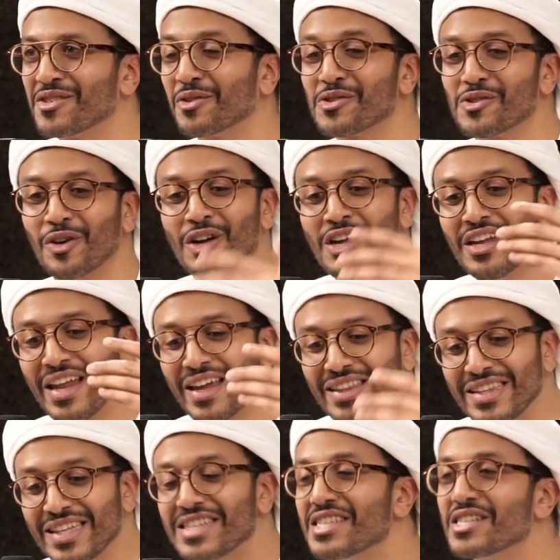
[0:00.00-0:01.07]
too. Yeah. So like
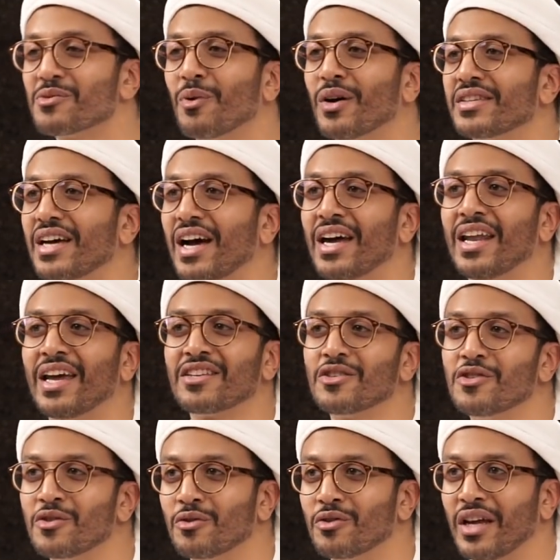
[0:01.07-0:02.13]
this is what I like to
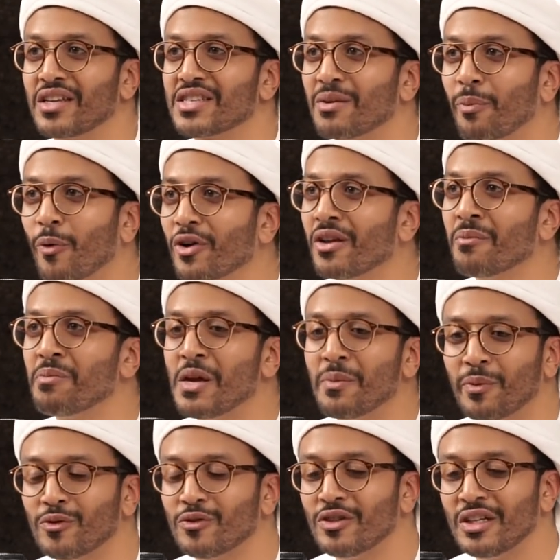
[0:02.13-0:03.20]
do, like supporting
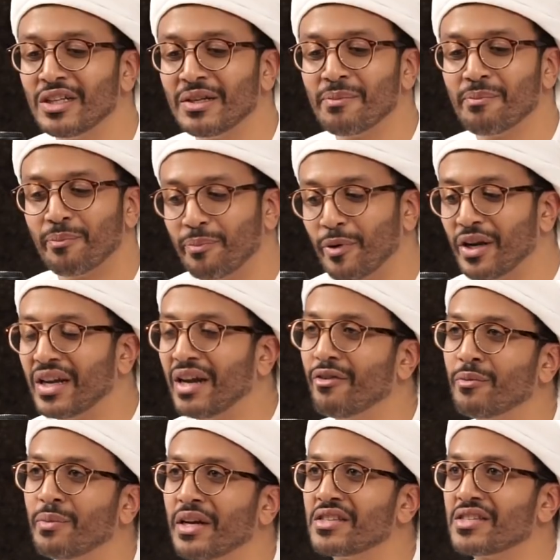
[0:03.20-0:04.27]
people, putting
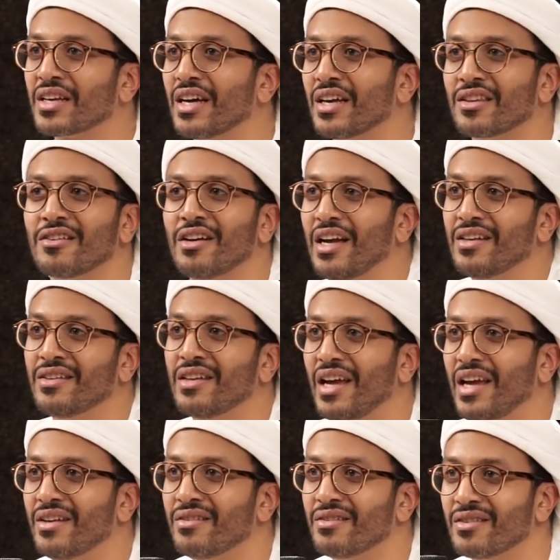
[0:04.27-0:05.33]
everybody together
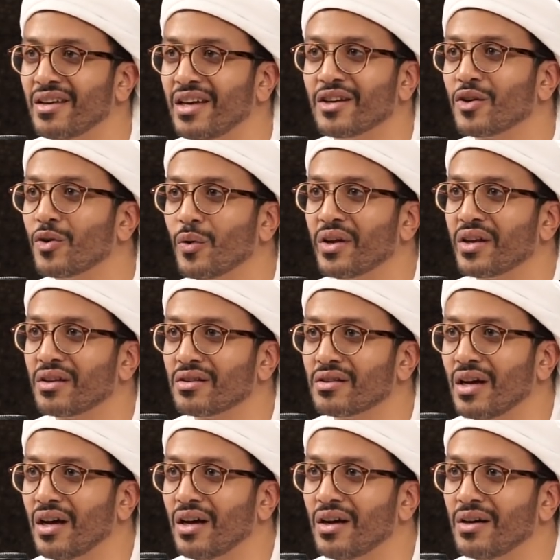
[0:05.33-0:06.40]
and going
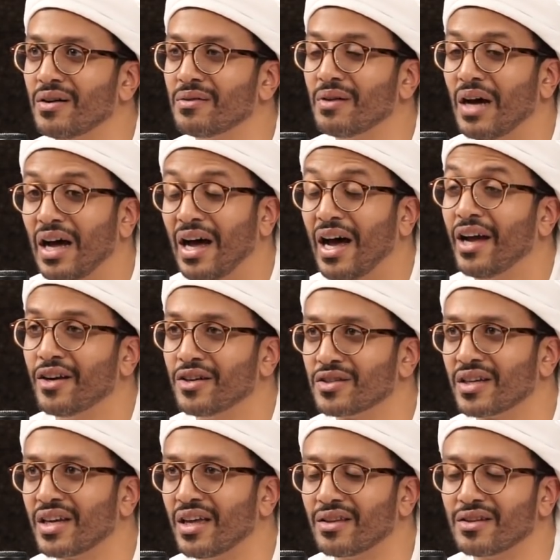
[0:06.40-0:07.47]
higher
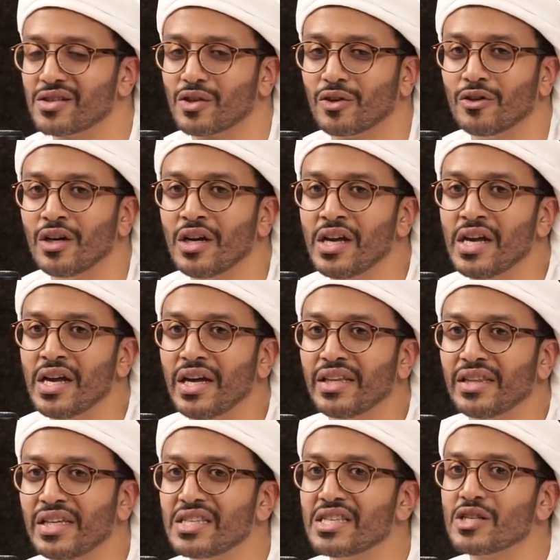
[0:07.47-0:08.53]
together. So
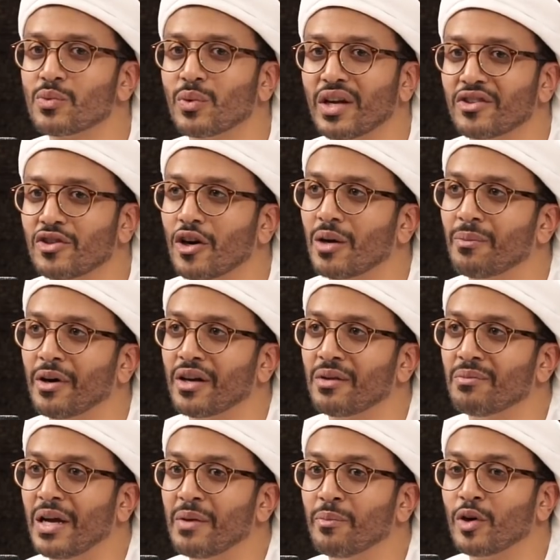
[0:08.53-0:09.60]
this is what I talk about in
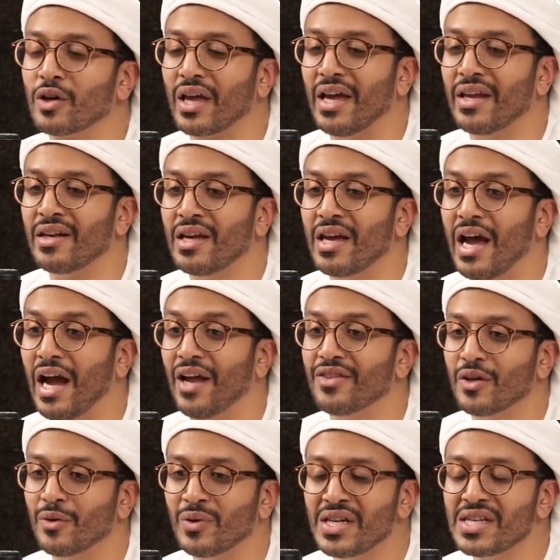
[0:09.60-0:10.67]
my book. And
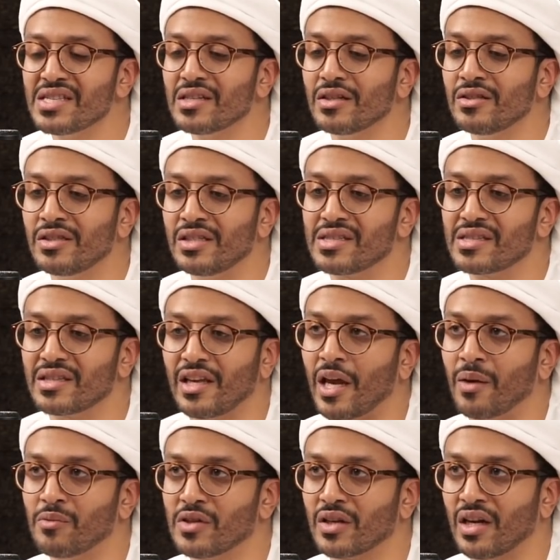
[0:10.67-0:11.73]
the reason this
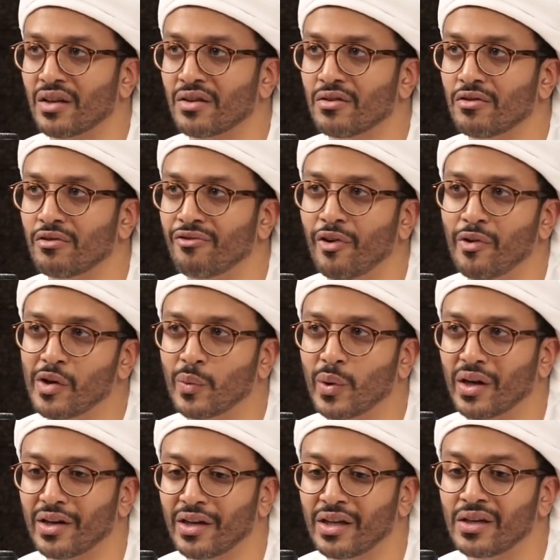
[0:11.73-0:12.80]
came together very
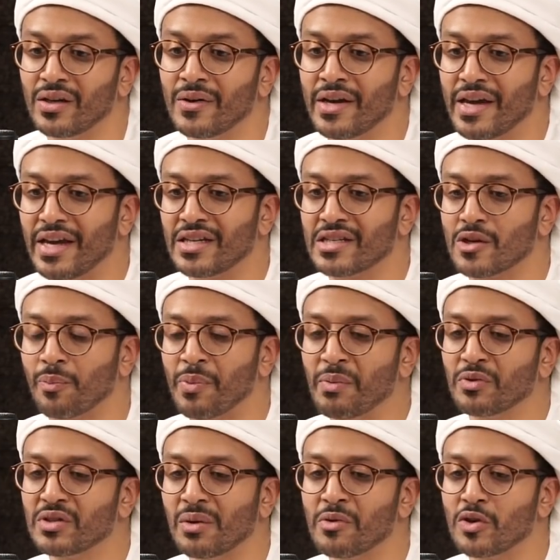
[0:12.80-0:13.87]
quickly is
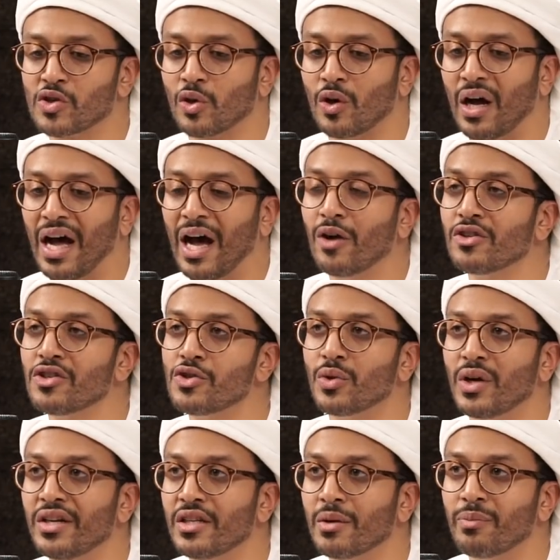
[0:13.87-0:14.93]
people tell me, so how did you
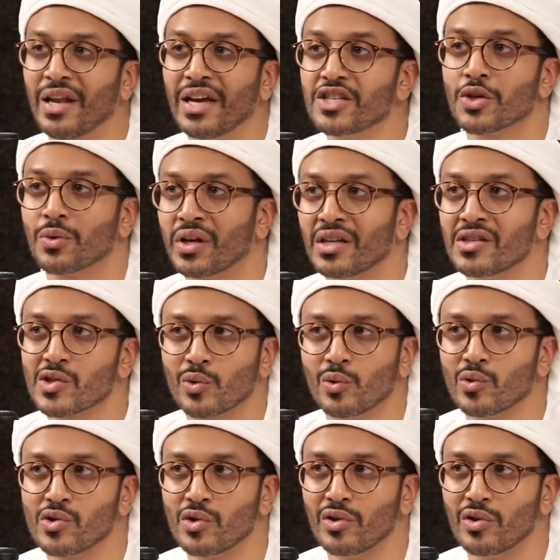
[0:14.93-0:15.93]
end up lecturing in schools,